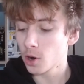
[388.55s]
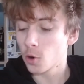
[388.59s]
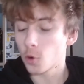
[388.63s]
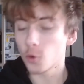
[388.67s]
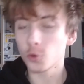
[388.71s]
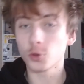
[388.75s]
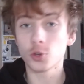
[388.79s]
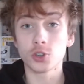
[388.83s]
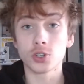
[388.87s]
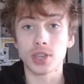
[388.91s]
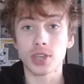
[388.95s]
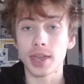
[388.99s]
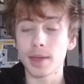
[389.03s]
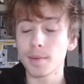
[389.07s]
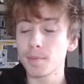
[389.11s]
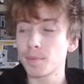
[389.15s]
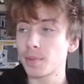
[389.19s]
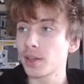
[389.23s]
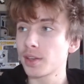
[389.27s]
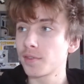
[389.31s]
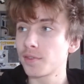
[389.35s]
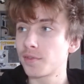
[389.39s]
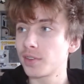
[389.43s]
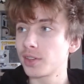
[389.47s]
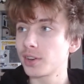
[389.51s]
or just
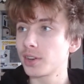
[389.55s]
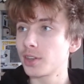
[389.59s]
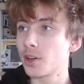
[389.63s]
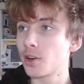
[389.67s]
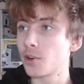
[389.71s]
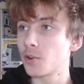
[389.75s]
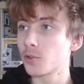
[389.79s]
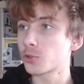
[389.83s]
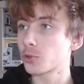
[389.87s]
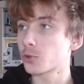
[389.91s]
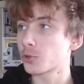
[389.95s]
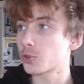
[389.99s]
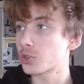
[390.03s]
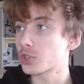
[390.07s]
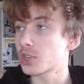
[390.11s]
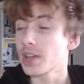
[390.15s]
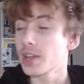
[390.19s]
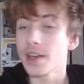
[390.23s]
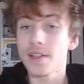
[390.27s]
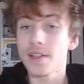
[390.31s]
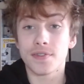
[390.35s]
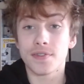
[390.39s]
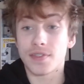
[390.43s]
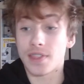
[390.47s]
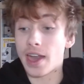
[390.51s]
gameplay videos, or just
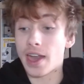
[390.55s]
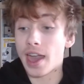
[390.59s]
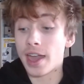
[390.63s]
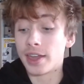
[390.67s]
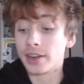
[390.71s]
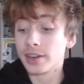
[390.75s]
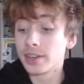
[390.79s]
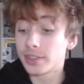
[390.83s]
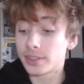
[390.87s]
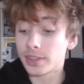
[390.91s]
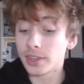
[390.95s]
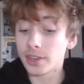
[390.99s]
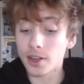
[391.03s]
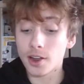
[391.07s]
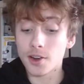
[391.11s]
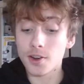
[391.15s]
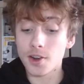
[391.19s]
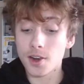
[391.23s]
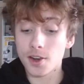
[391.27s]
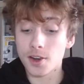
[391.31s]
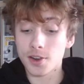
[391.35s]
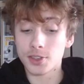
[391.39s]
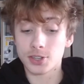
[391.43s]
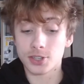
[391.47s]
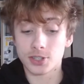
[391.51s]
anything
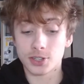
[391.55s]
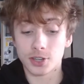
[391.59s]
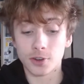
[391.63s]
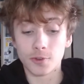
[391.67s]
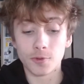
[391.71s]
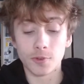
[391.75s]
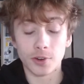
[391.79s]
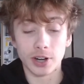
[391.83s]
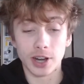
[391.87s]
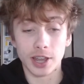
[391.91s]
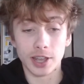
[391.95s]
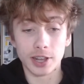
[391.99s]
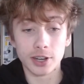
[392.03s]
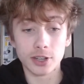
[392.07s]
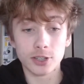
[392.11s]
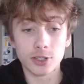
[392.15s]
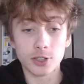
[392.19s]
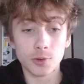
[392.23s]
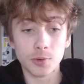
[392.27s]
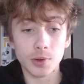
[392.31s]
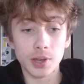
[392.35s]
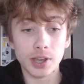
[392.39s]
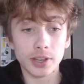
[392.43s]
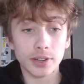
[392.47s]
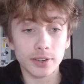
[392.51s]
under the sun related
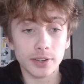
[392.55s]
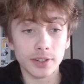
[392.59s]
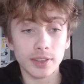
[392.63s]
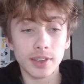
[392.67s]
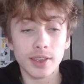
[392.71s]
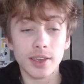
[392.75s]
to it,